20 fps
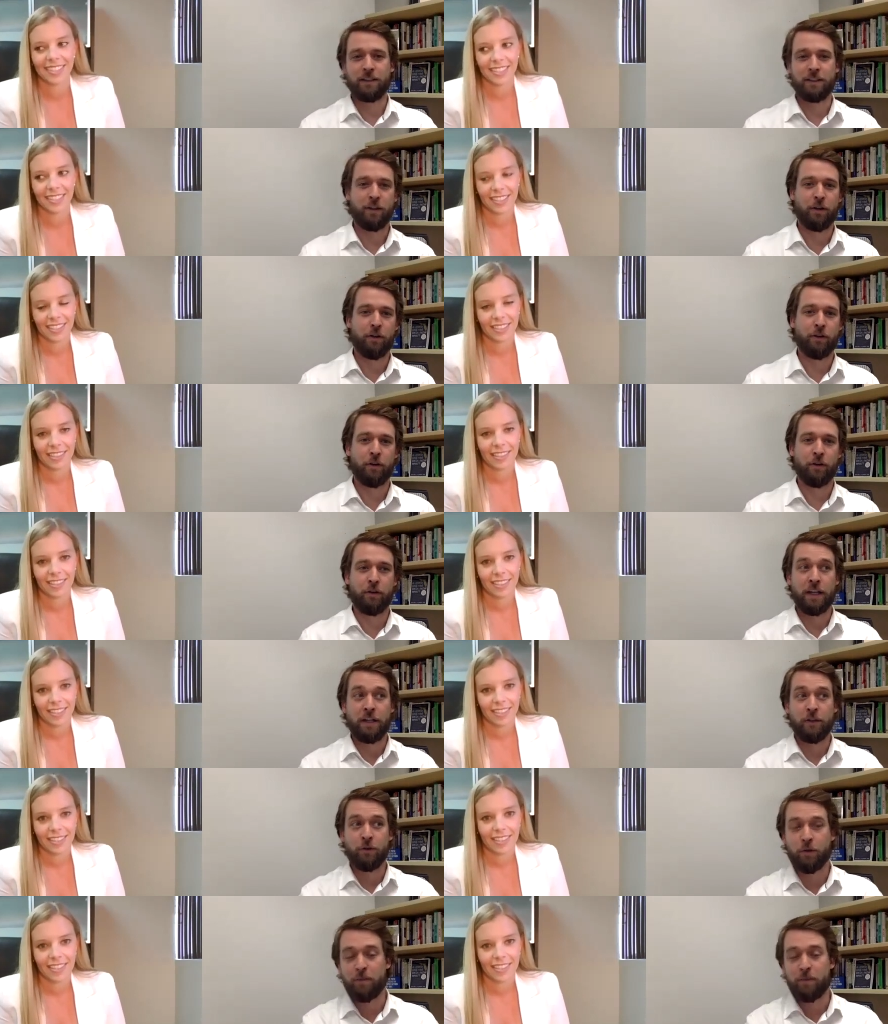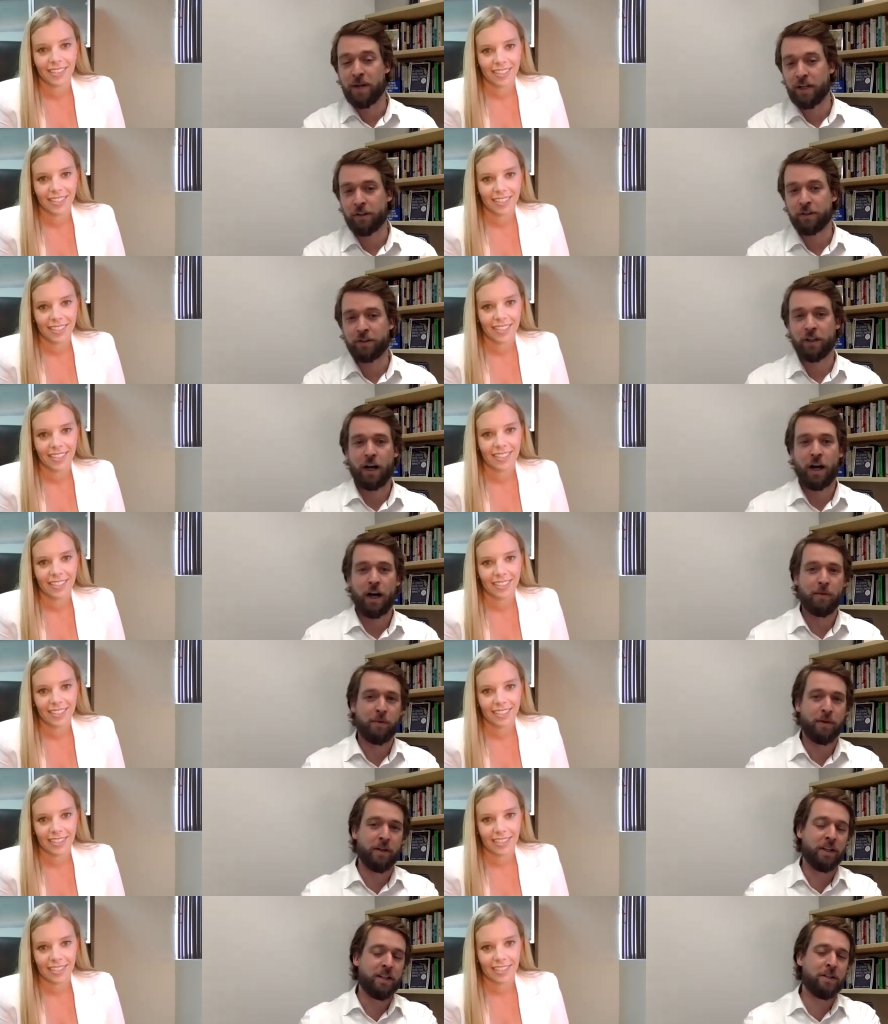Speaker 1: you know, they they do a better
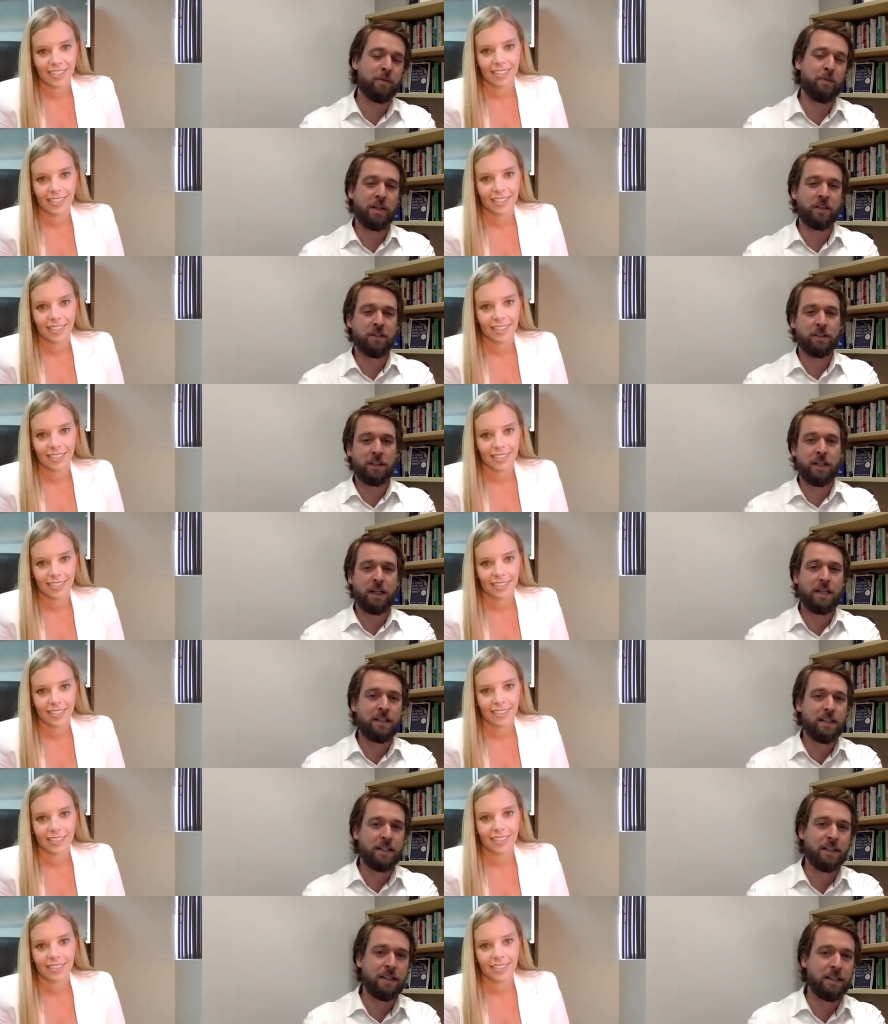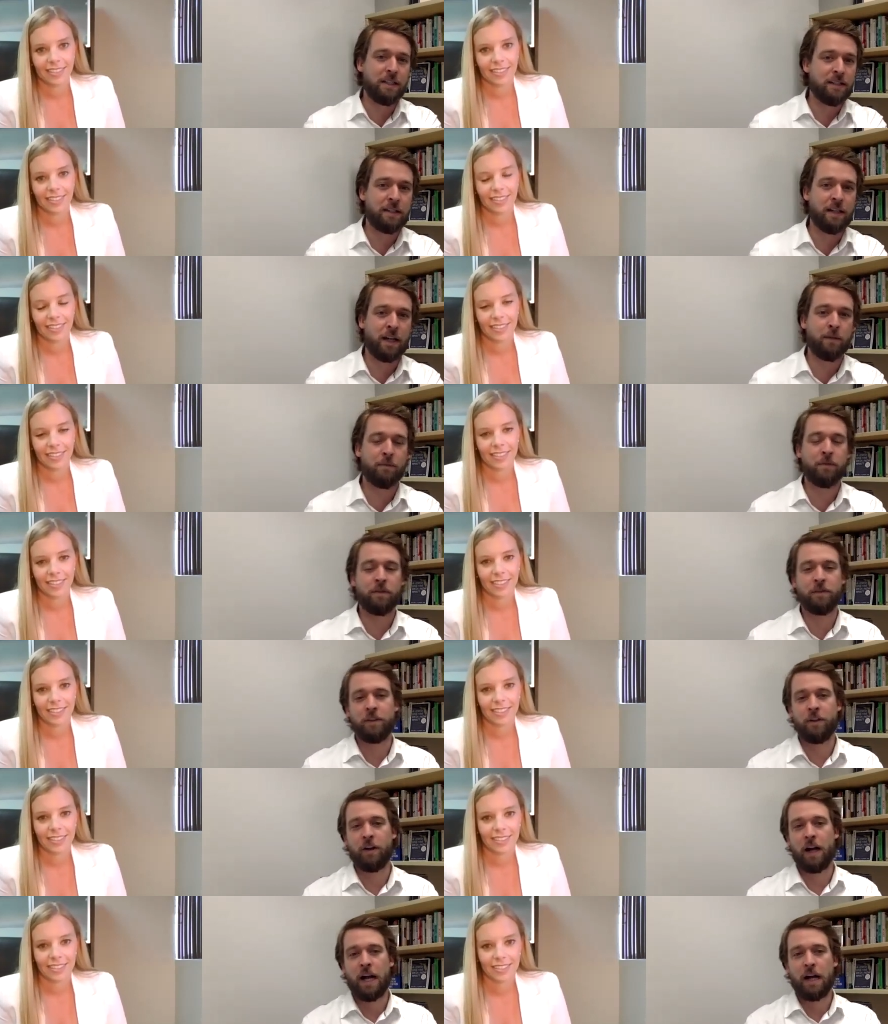job, or they specialize in this type
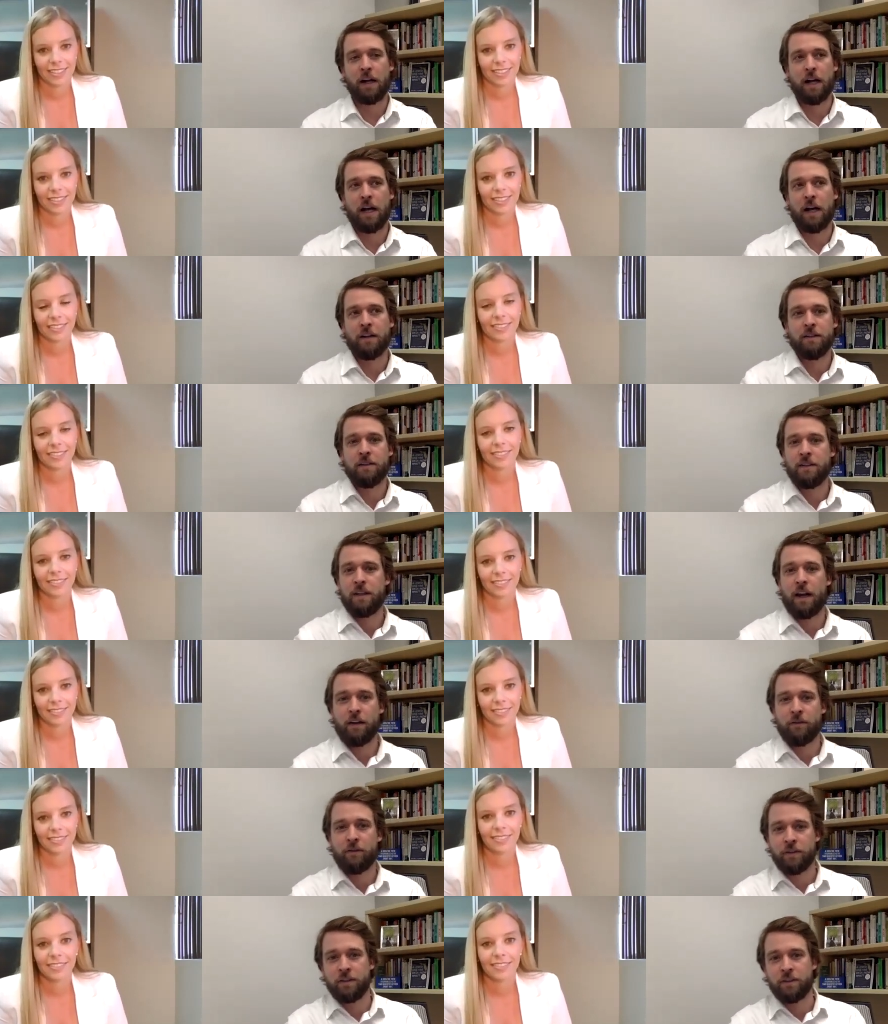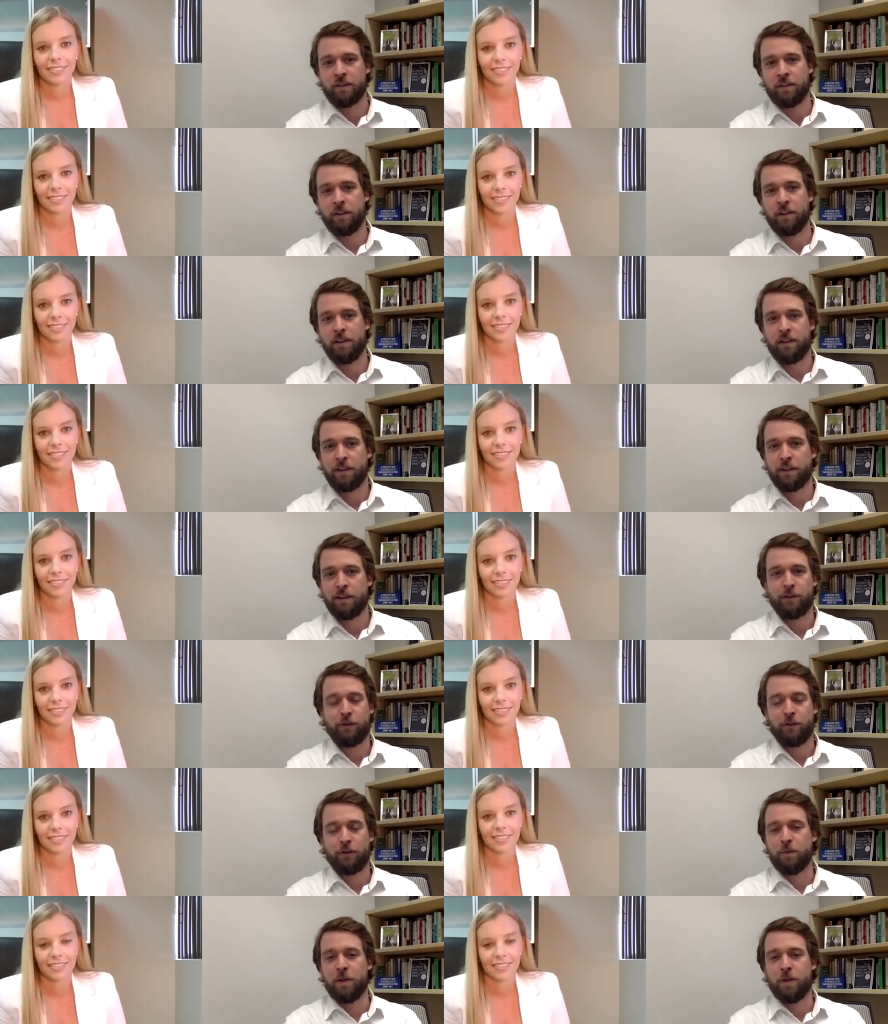of, you know, how, how does the average
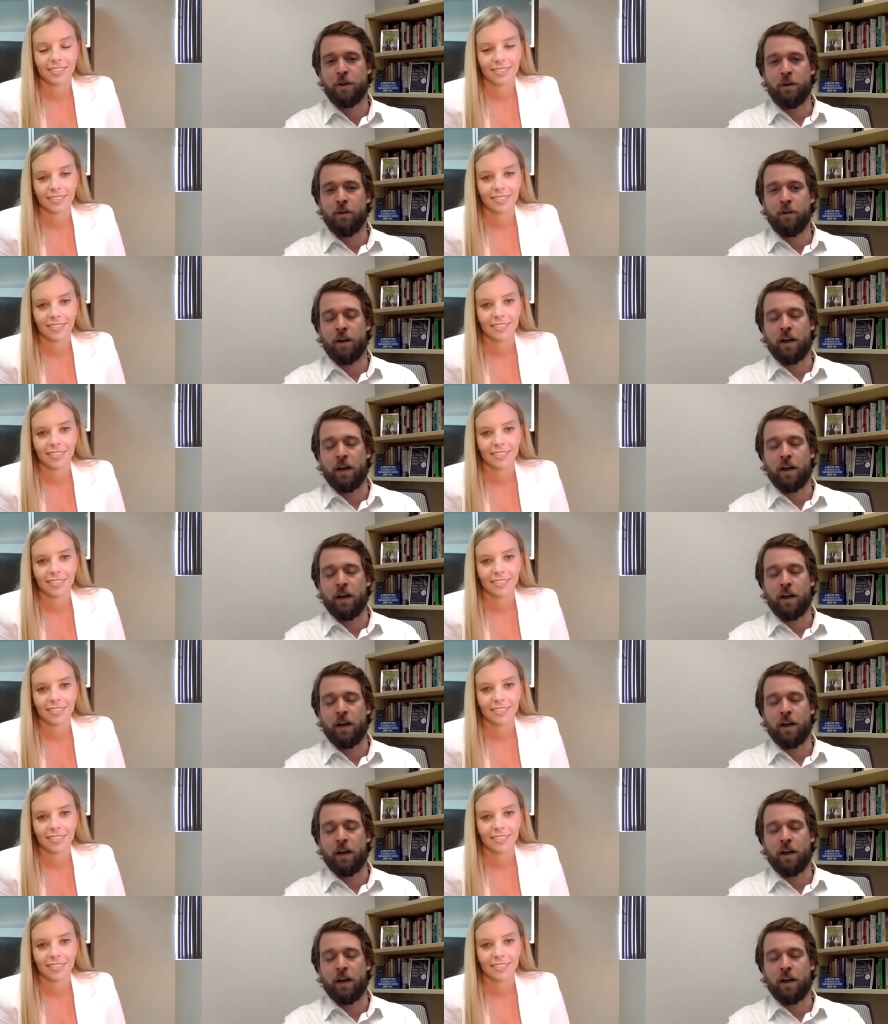consumer know